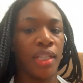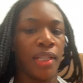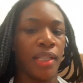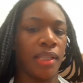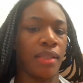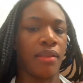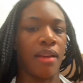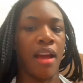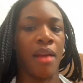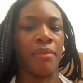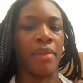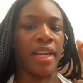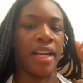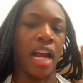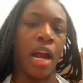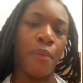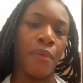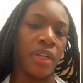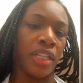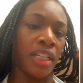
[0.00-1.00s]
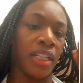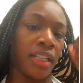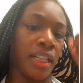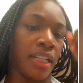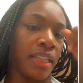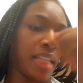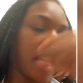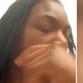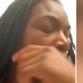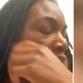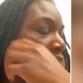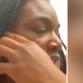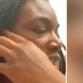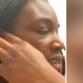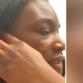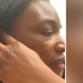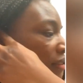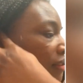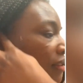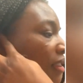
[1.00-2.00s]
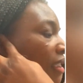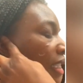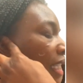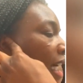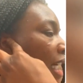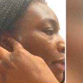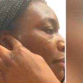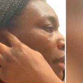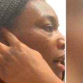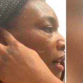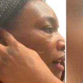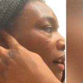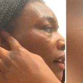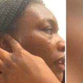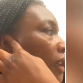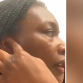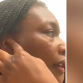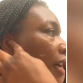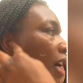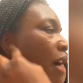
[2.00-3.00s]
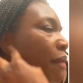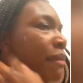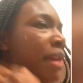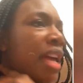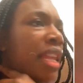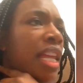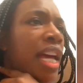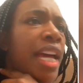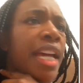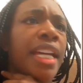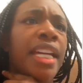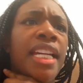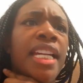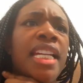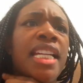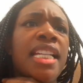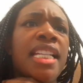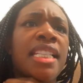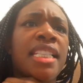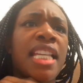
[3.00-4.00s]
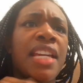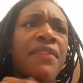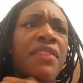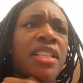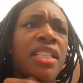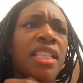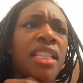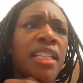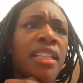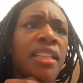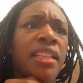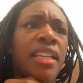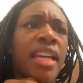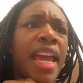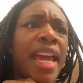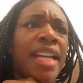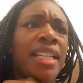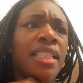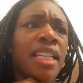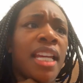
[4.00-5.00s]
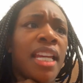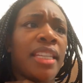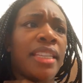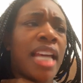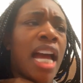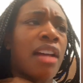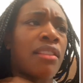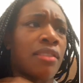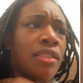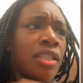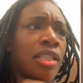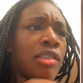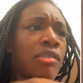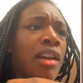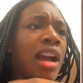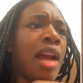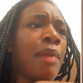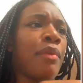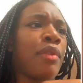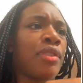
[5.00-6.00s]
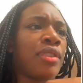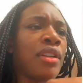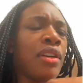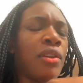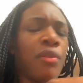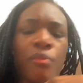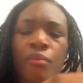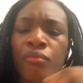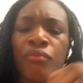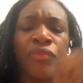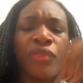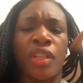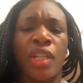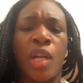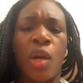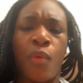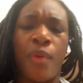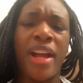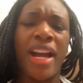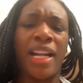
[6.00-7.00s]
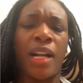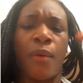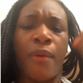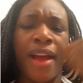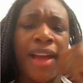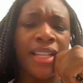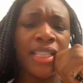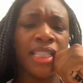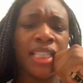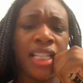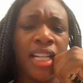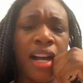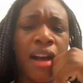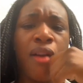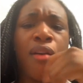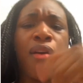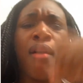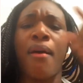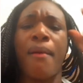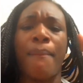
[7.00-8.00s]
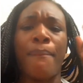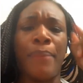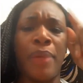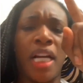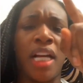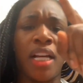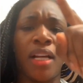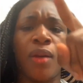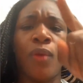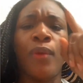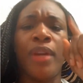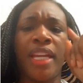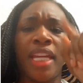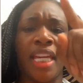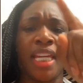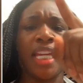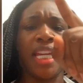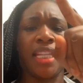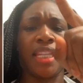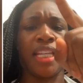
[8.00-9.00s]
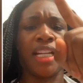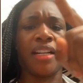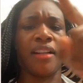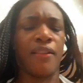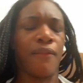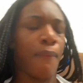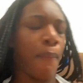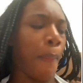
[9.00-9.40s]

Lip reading: So I'm like, I want 100,000. That's my goal. Now I'm at like 17, 18,000 subscribers. So we got a ways to go, but we can get there.